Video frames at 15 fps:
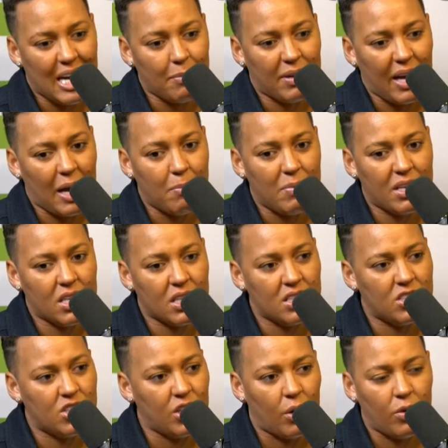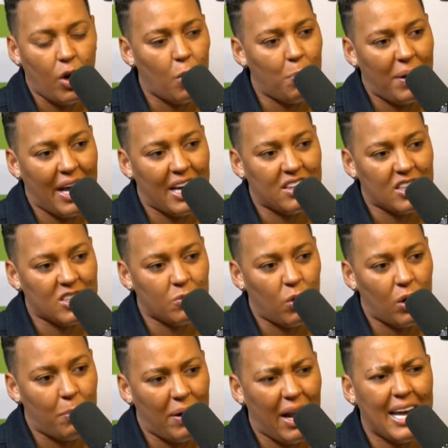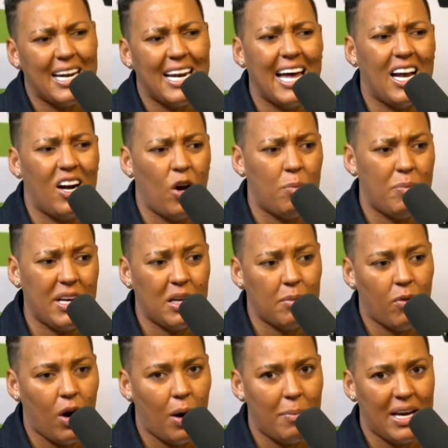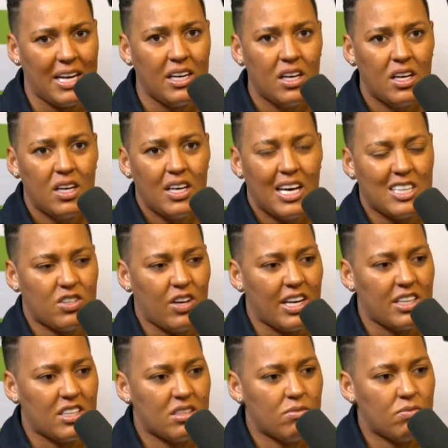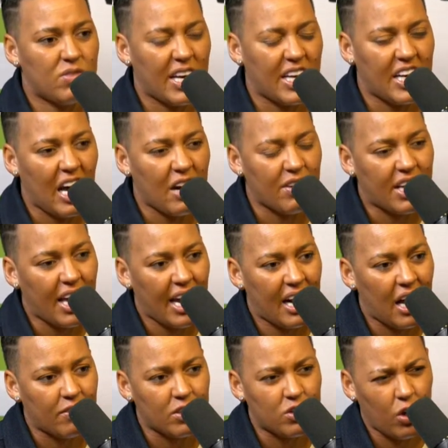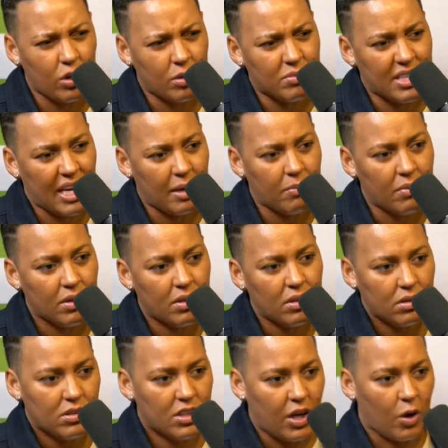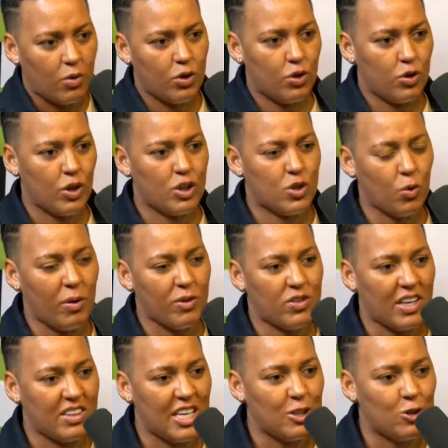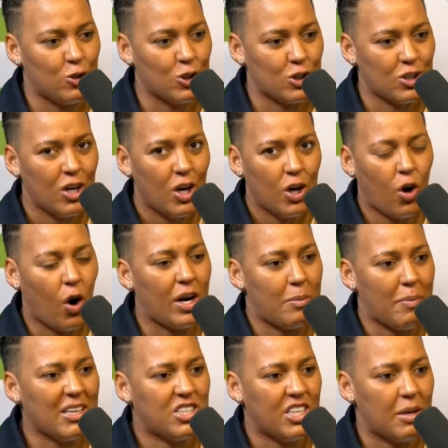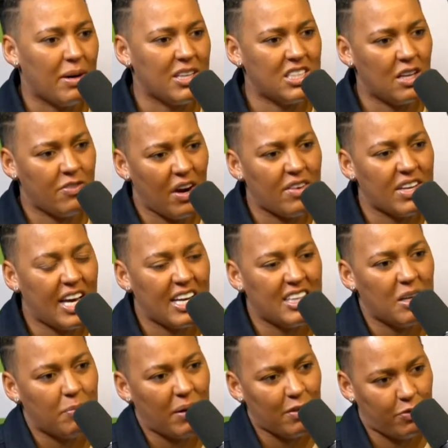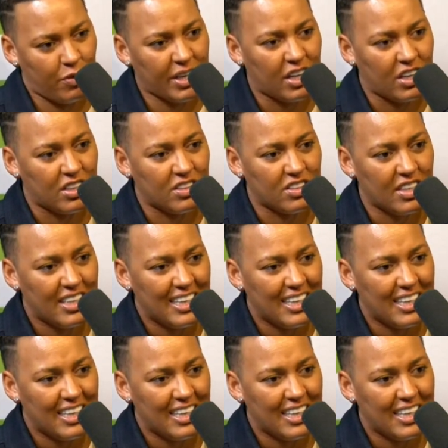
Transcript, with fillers: Ham game because, you know, no player doesn't want to play, let alone me tomorrow. I mean, it's like taking Harry Kane out of the Tottenham team. Mm. You know, it's almost like things you just can't imagine. Imagine if Harry Kane didn't play for England.